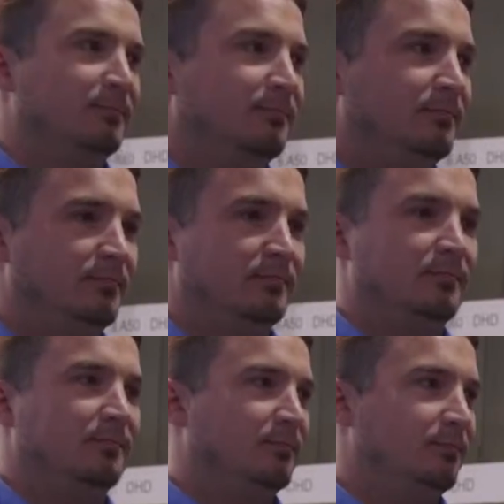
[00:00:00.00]

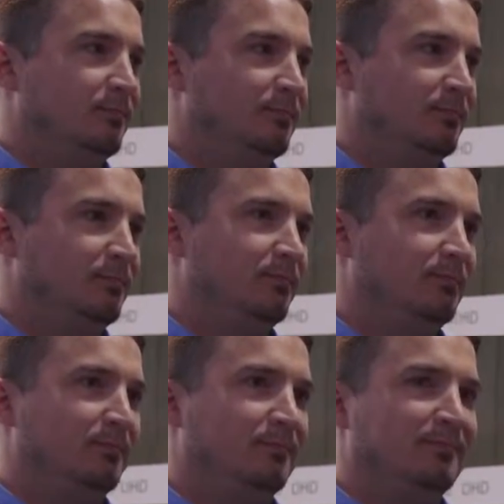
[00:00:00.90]

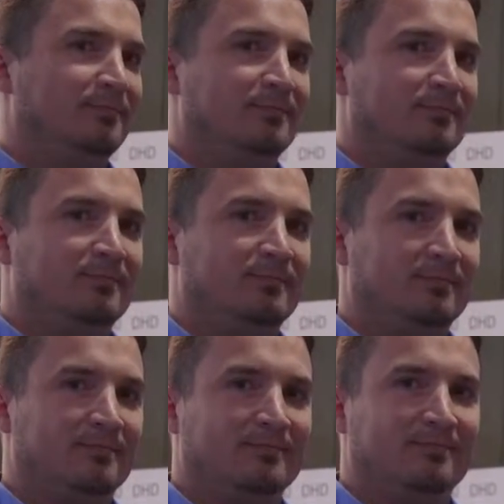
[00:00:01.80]

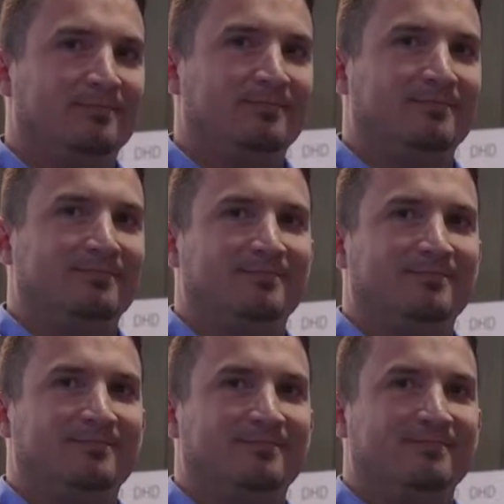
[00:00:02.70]

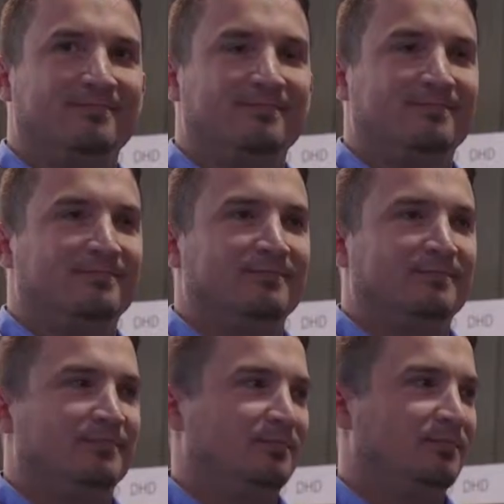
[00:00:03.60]

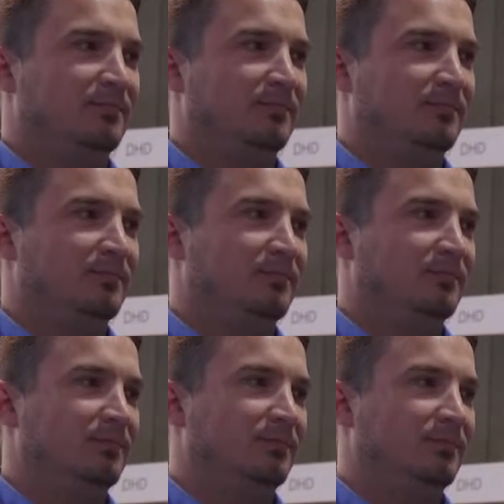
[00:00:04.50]

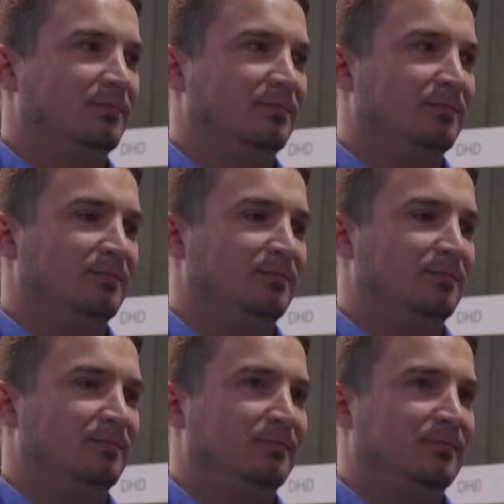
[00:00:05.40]

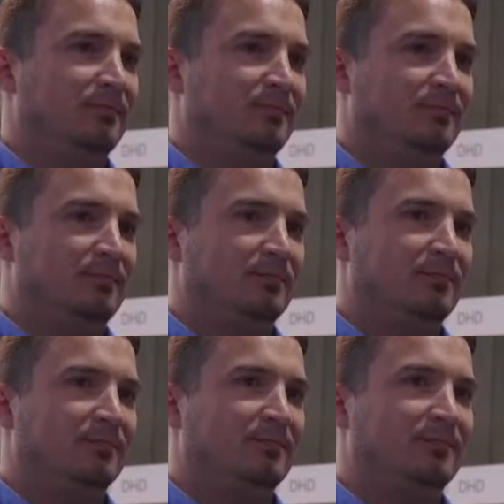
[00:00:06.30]

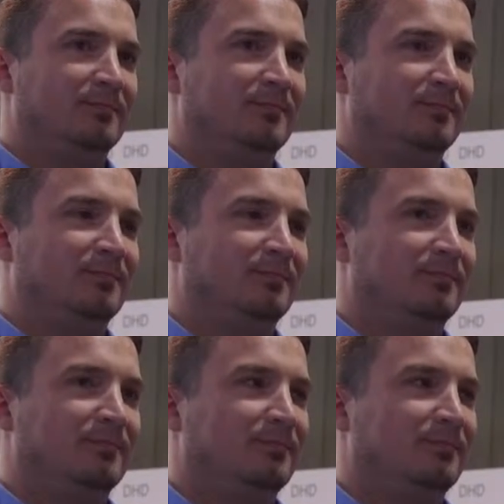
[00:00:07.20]
This person isn't speaking.